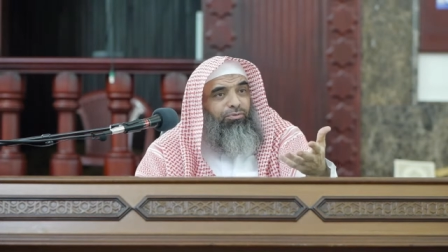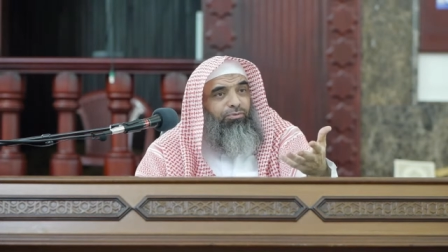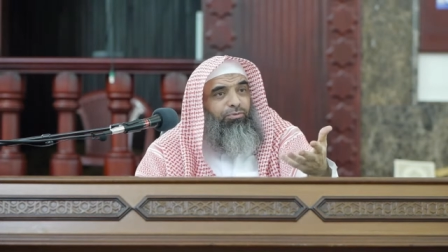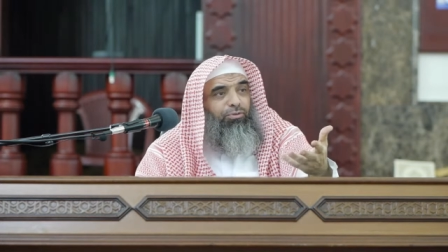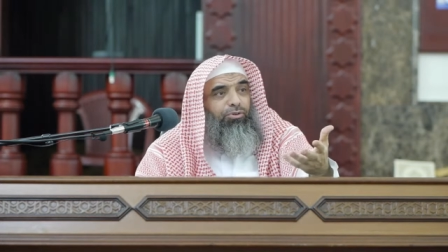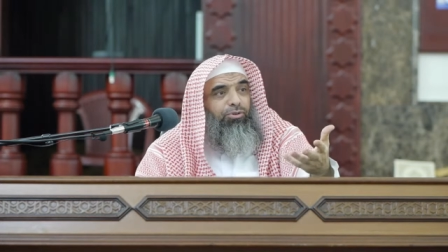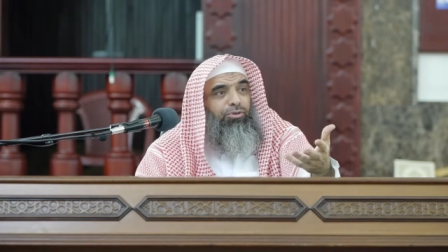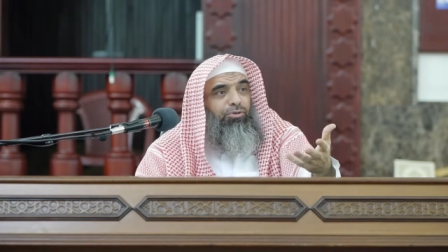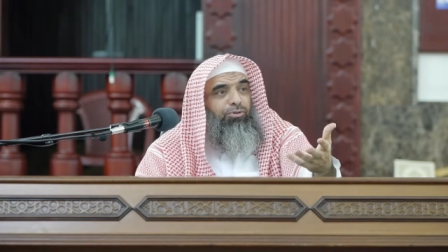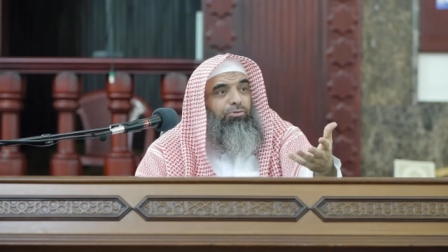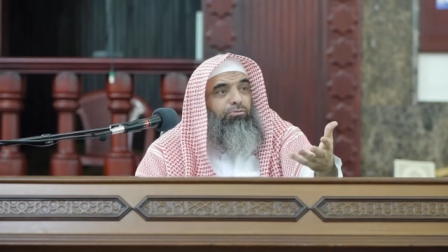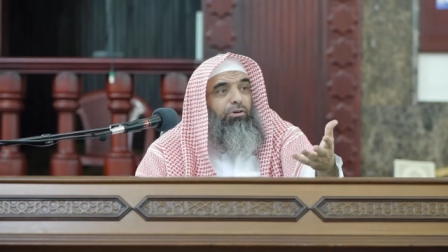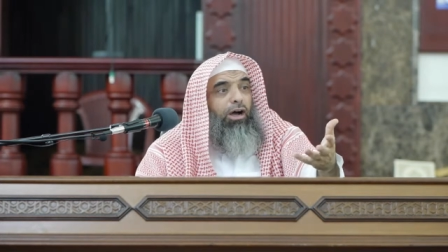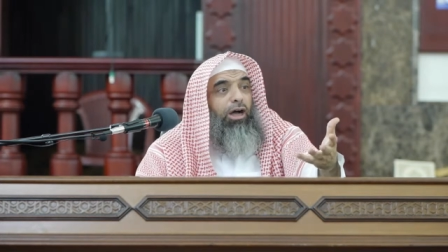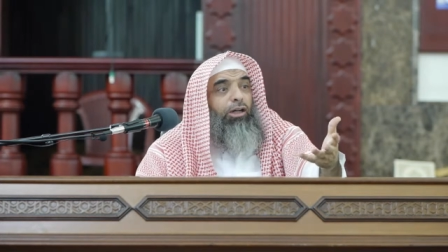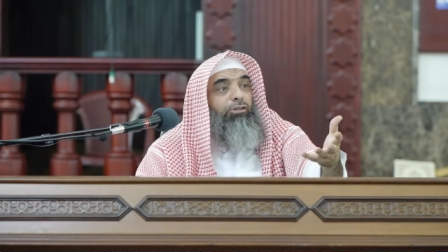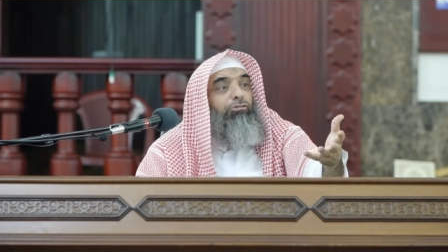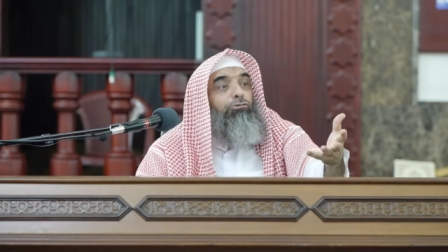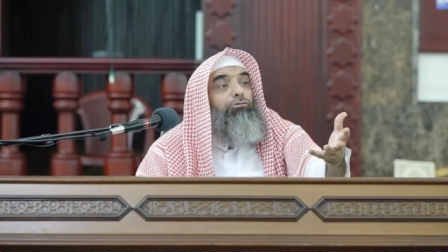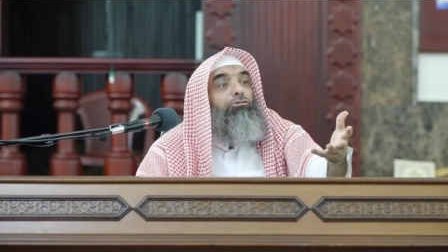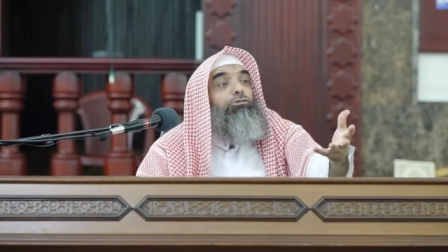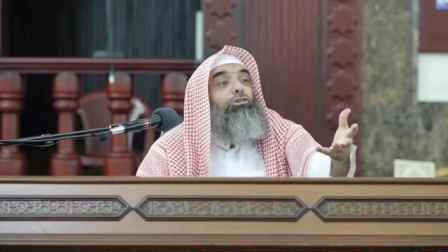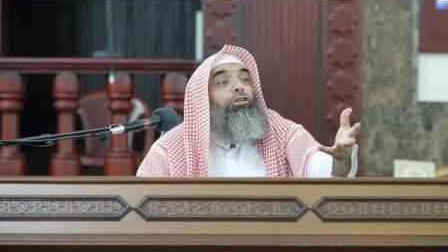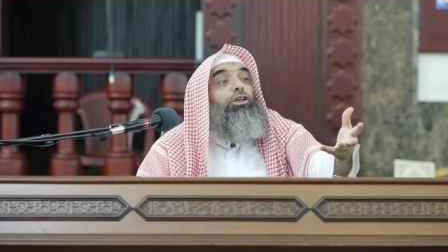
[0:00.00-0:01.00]
for you
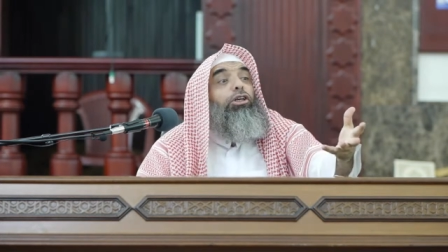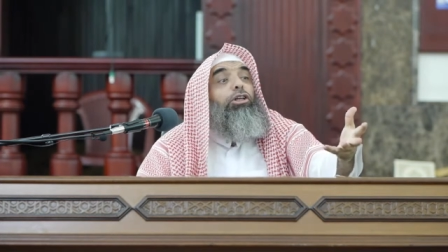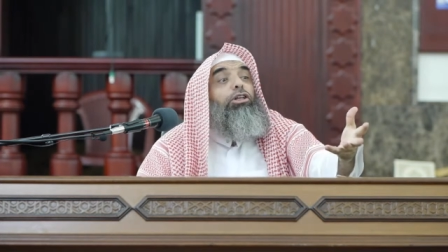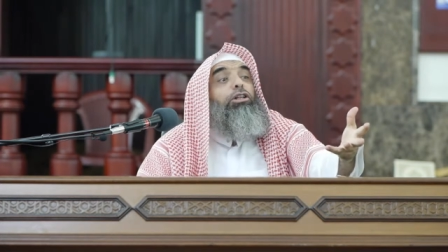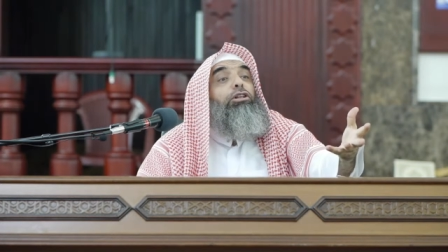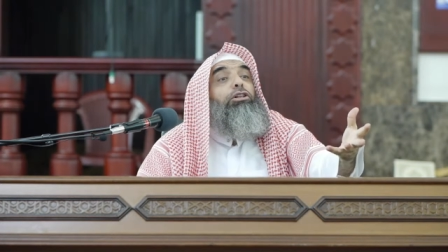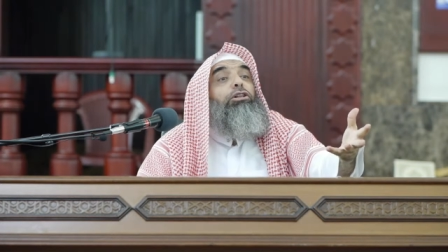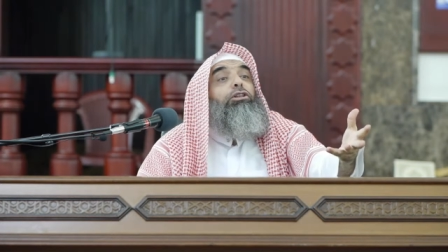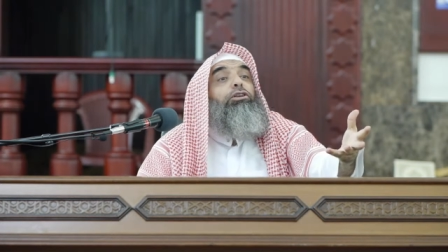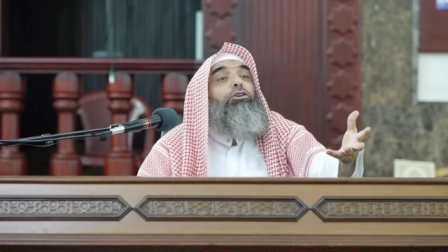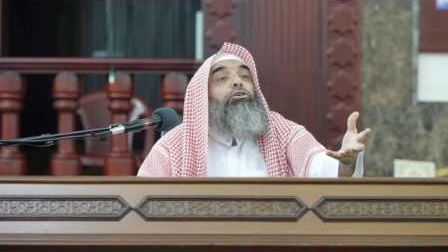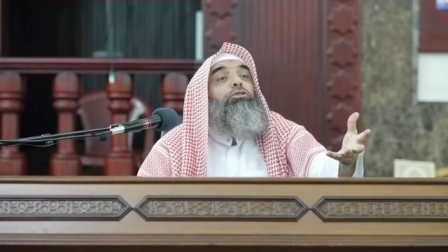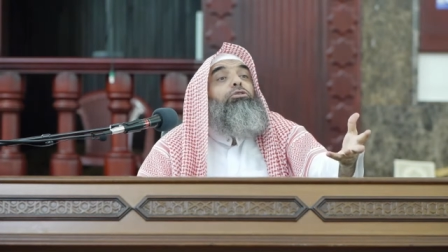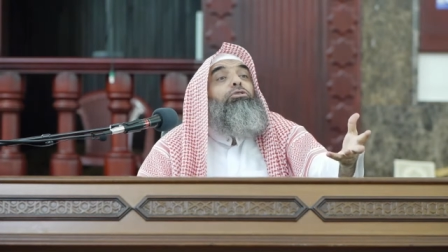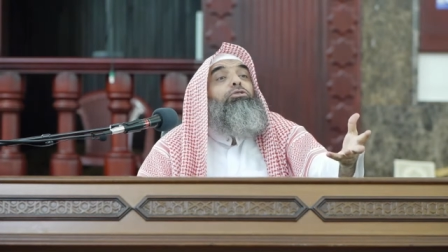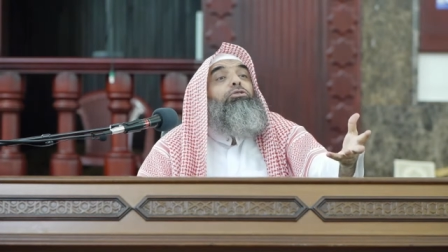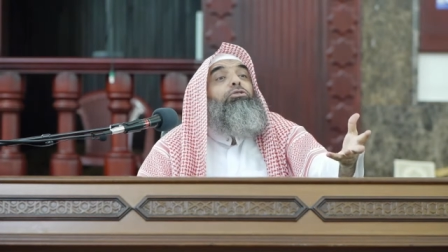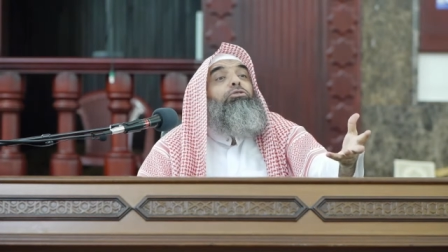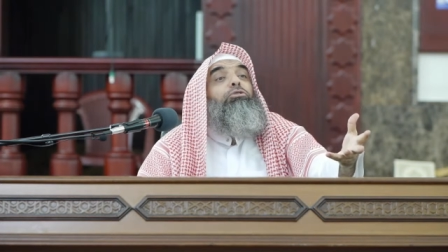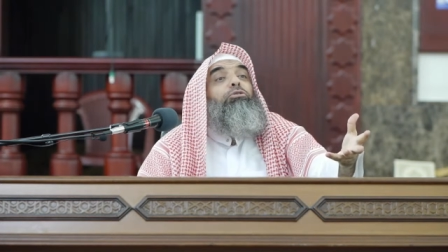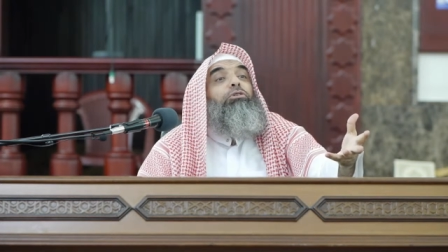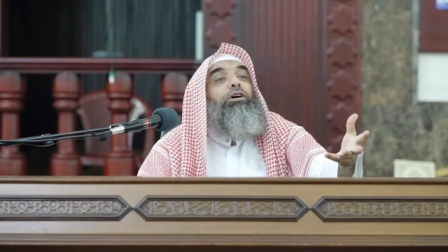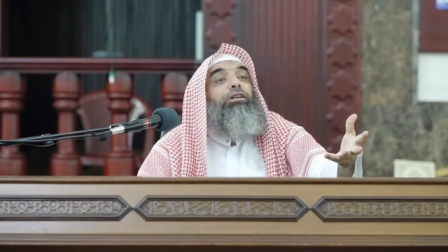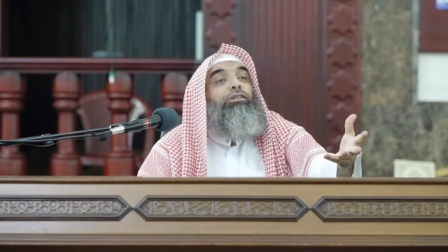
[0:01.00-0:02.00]
until
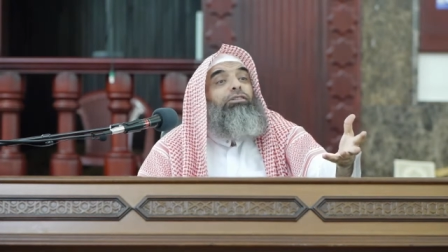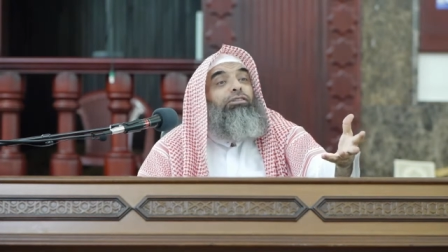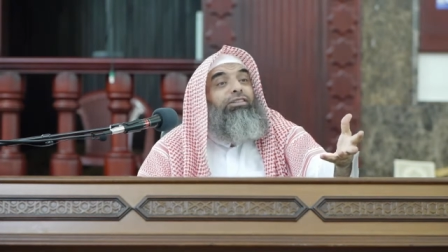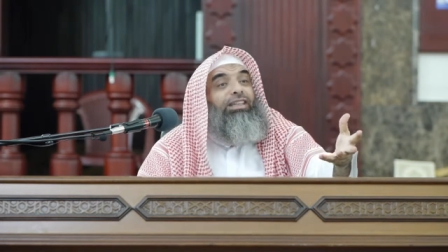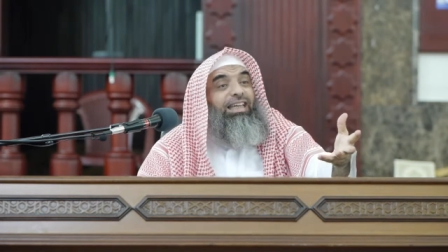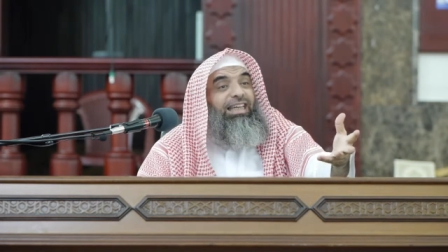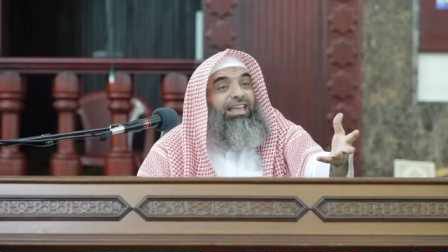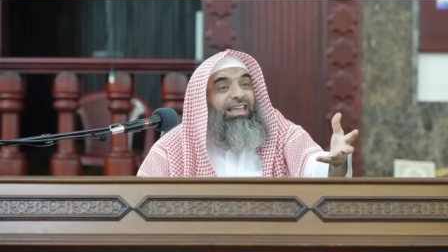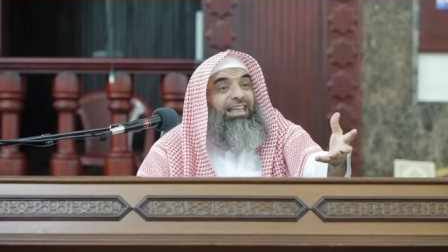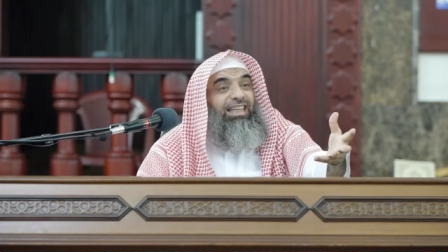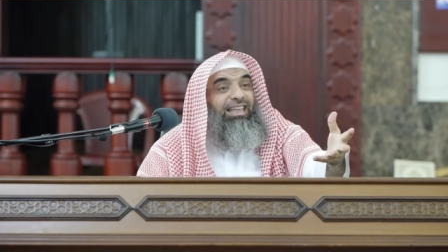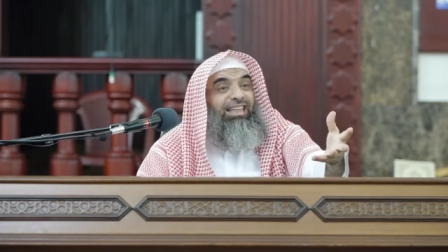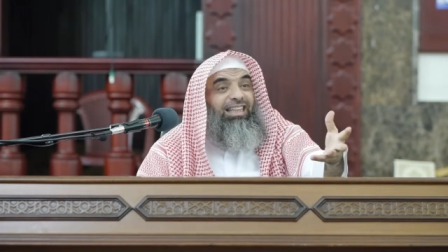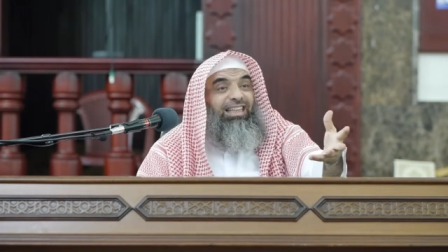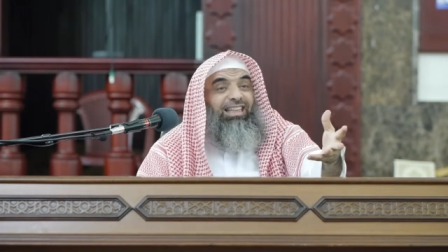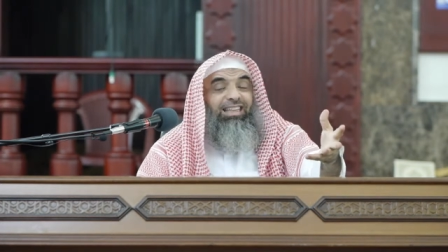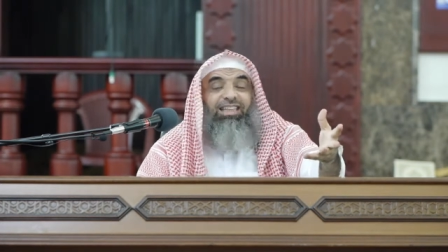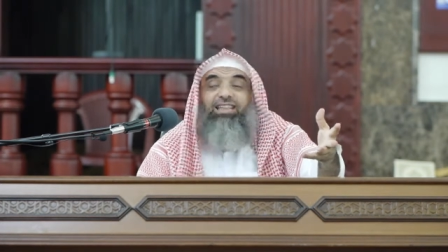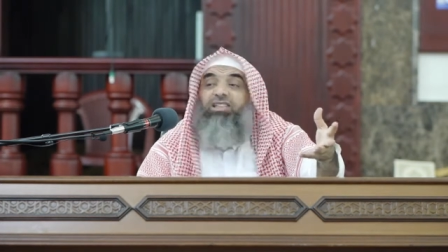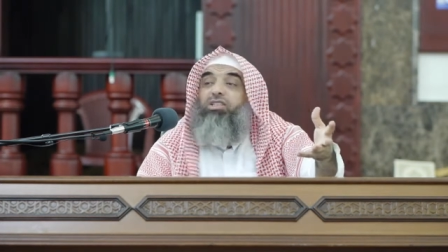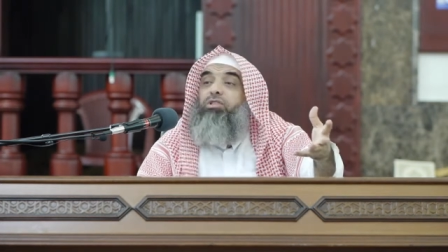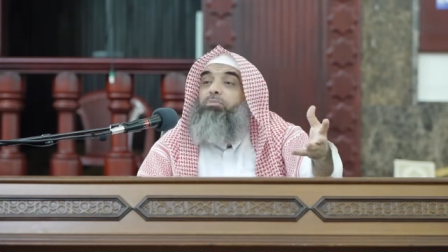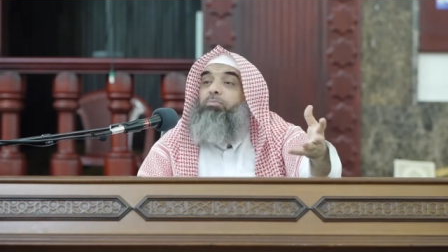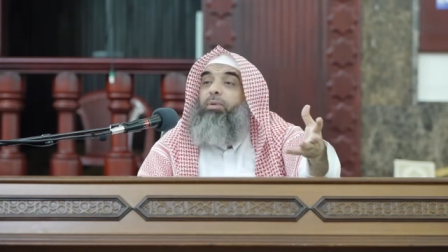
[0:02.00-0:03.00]
you attain
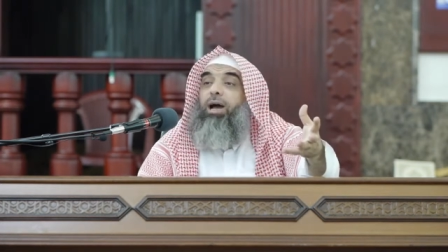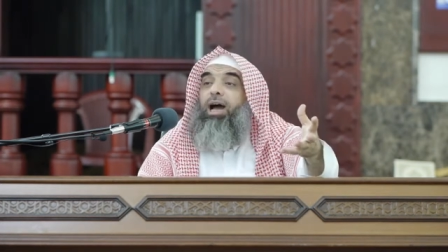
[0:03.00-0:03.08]
this